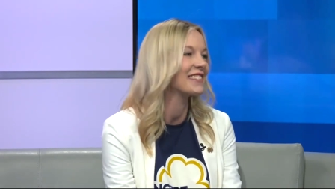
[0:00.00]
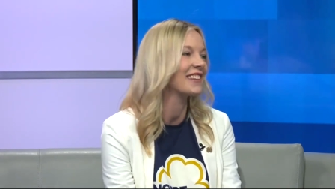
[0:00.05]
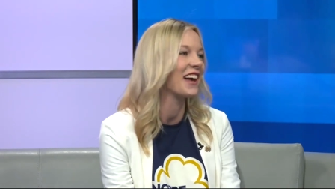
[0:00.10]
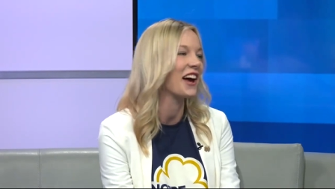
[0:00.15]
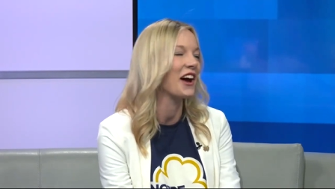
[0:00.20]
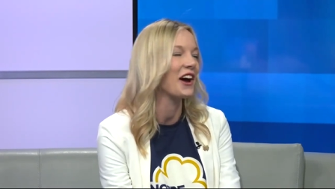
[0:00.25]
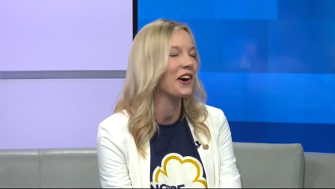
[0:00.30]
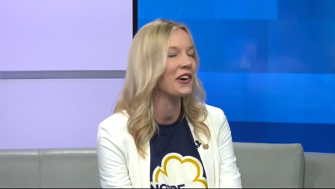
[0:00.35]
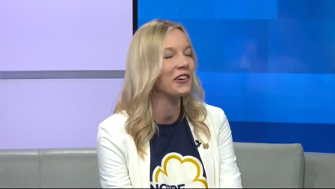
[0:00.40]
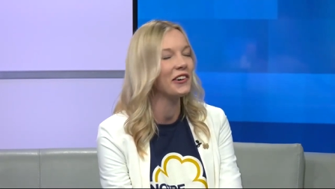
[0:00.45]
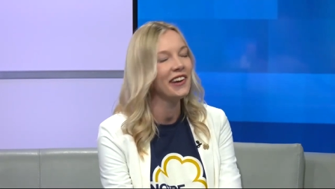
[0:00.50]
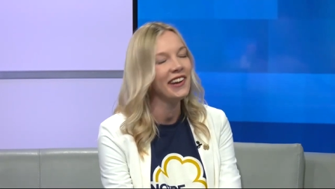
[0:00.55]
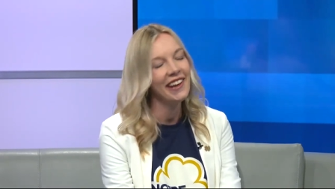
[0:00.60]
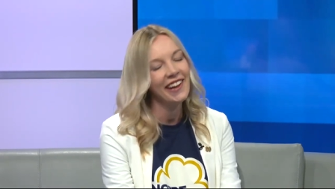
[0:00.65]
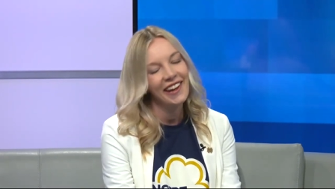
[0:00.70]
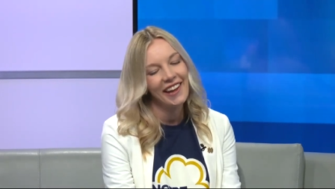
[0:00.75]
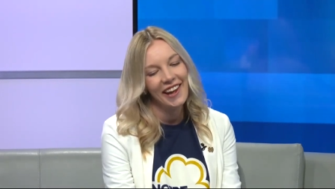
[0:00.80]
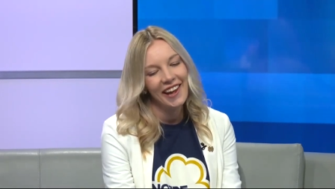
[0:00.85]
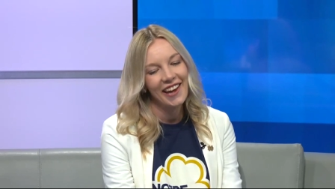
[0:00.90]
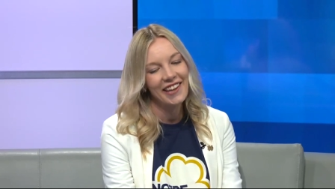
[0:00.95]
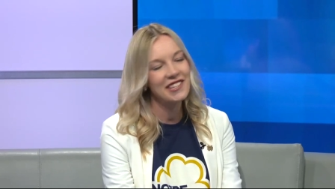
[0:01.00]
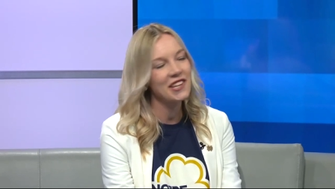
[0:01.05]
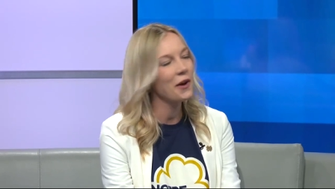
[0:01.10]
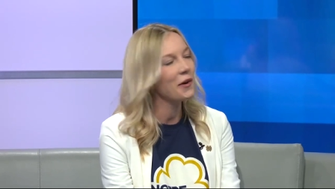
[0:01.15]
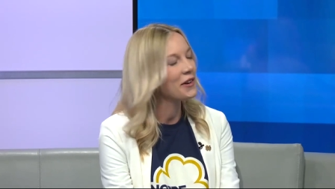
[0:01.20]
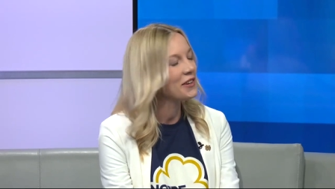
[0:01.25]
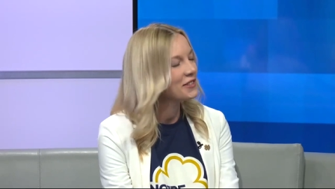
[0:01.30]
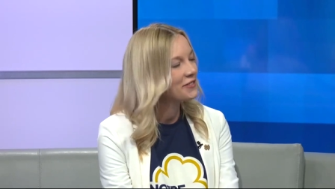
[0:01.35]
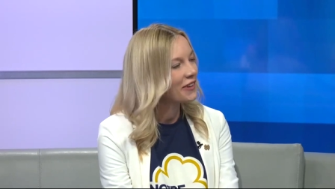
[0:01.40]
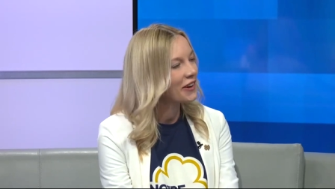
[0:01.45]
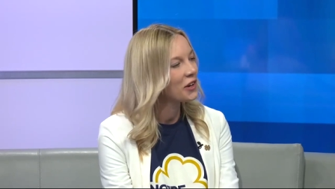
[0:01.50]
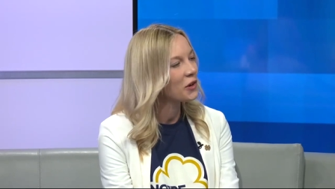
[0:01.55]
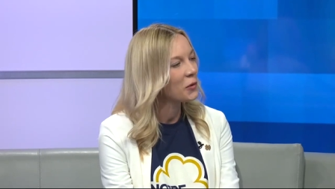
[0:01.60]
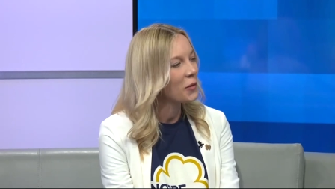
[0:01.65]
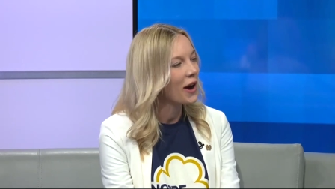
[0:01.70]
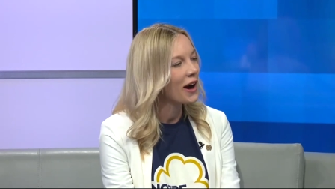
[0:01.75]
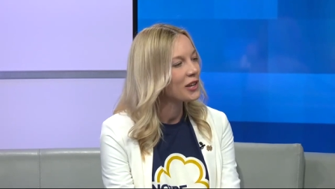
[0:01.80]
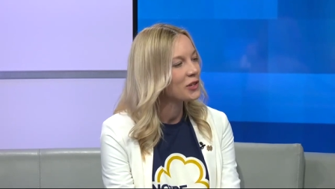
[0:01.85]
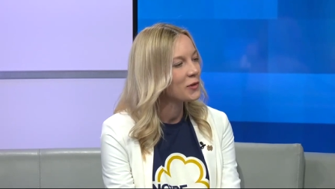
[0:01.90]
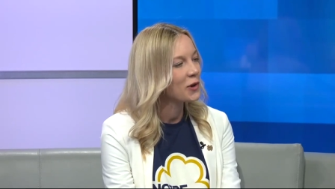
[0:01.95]
What? So it's always fun to
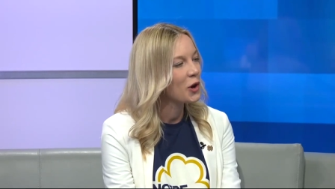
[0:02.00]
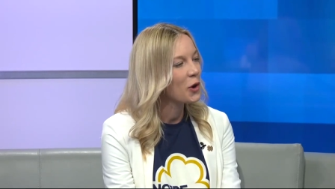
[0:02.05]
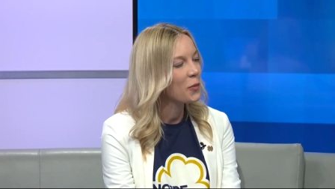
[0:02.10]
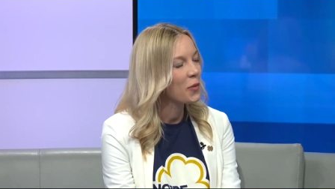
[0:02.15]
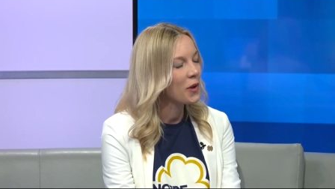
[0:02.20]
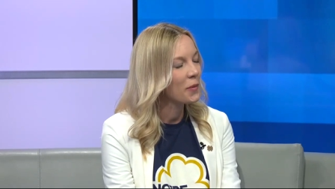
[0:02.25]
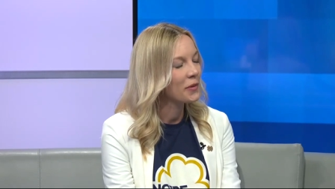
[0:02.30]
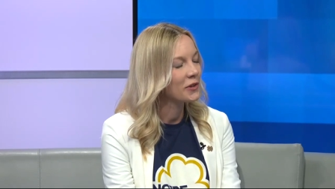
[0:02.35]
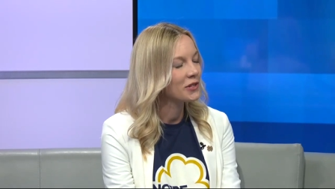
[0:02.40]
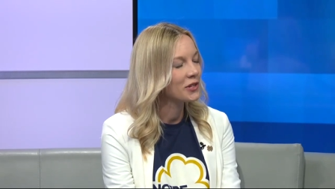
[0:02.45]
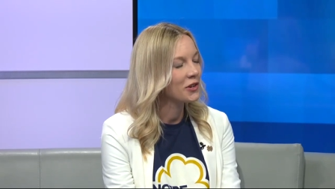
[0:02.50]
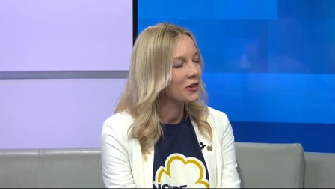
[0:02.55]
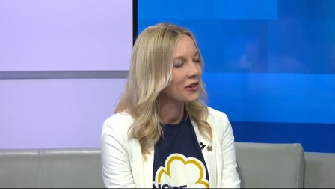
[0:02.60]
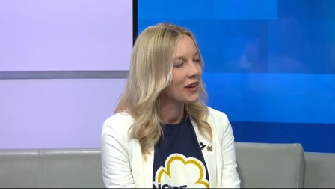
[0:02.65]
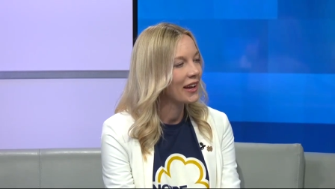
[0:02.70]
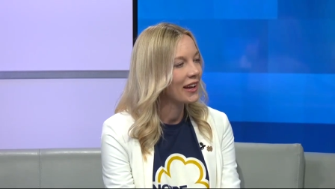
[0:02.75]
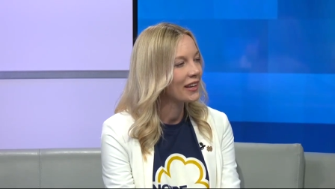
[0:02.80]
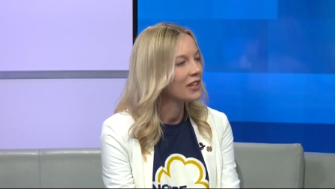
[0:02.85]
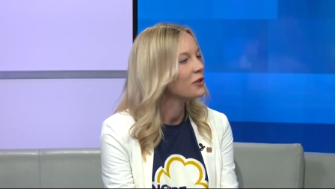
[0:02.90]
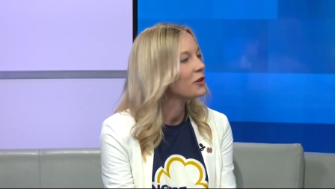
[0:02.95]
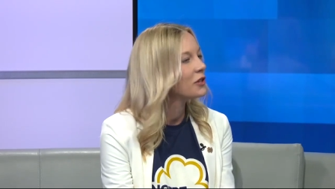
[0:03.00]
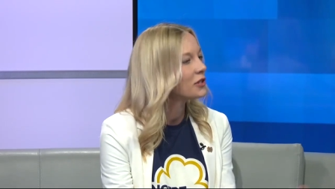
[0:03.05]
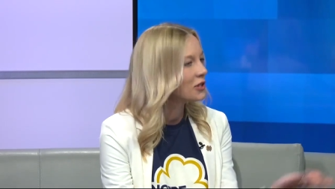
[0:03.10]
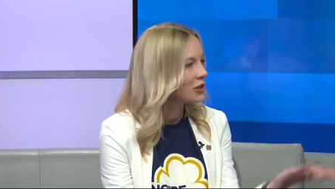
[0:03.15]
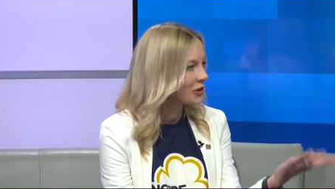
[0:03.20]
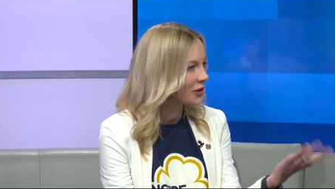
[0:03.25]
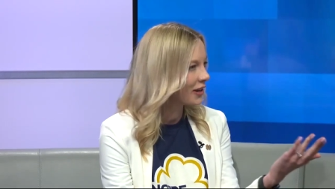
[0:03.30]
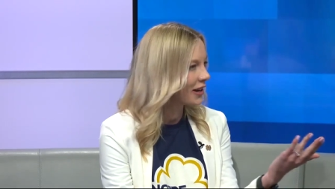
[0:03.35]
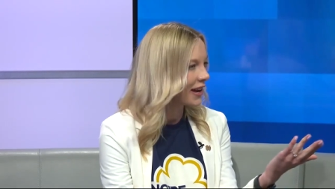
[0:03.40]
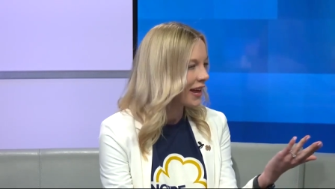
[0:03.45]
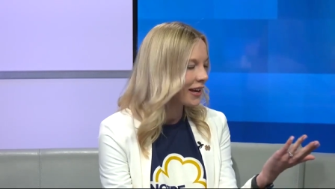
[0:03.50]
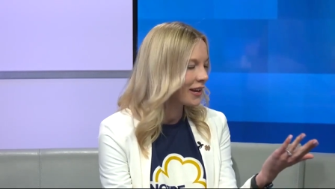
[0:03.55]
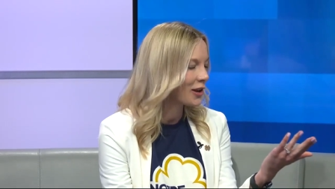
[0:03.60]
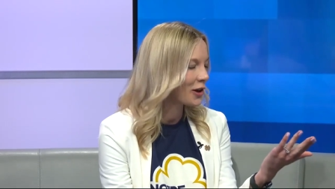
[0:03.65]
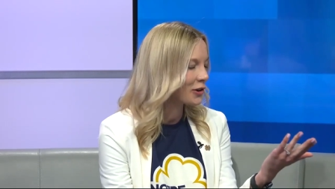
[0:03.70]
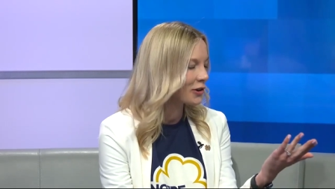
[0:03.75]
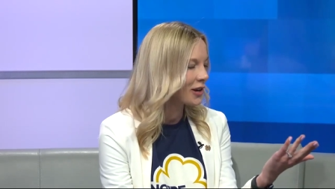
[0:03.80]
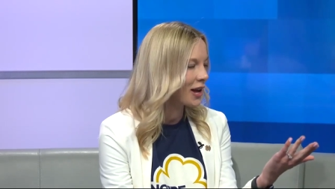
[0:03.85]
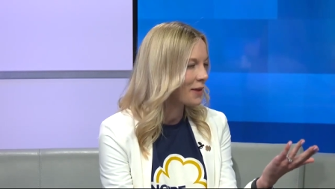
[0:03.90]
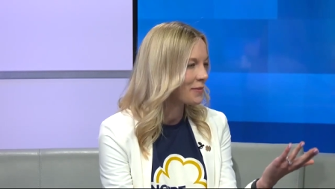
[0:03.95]
watch. We hope people tune in. You can tune in at
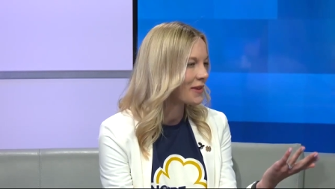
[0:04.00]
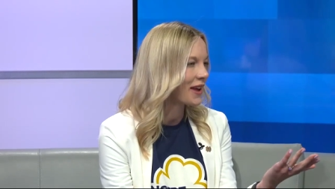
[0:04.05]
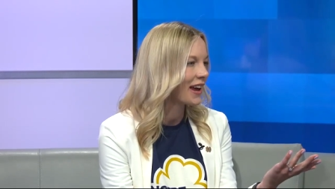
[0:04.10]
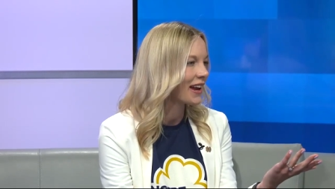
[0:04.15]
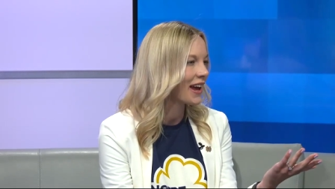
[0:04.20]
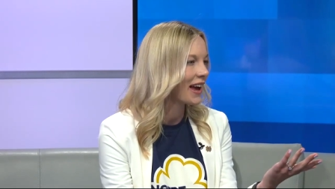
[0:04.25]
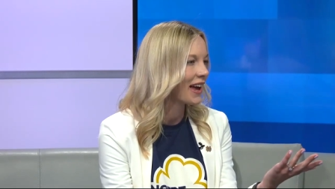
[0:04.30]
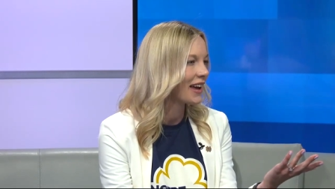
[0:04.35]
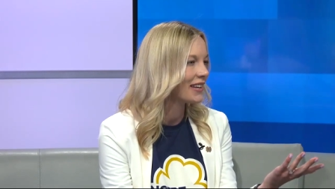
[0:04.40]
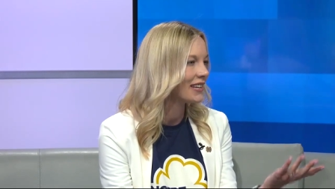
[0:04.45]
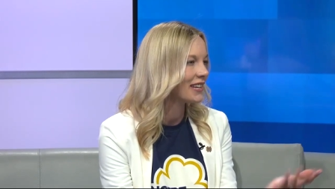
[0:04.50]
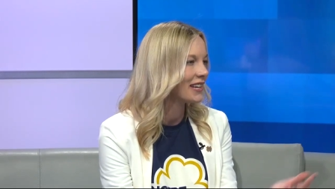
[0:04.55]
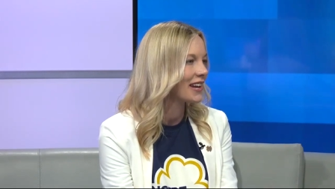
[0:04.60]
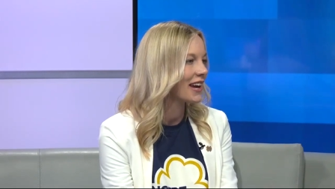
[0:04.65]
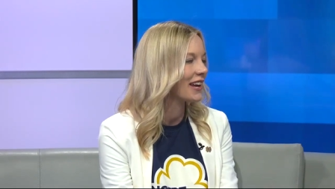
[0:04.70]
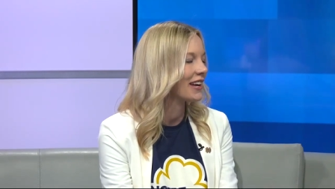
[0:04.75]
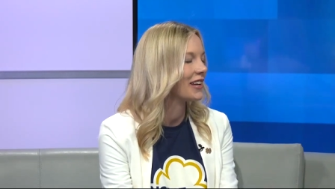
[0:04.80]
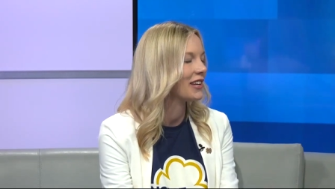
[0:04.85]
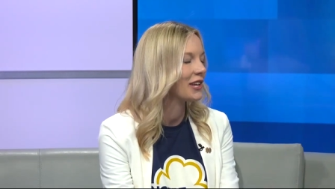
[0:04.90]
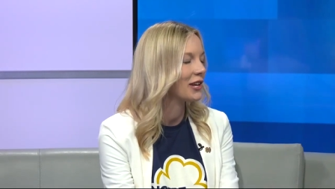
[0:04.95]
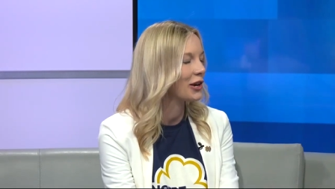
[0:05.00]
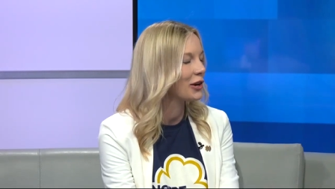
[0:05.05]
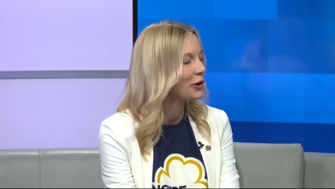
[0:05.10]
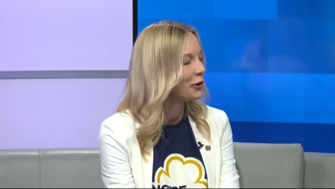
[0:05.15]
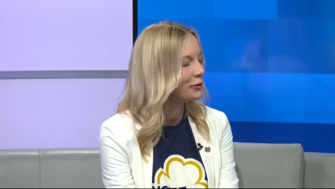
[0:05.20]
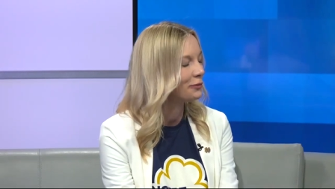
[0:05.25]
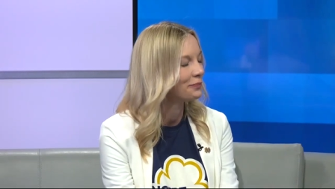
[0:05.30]
NotreDameDay.com nd.edu.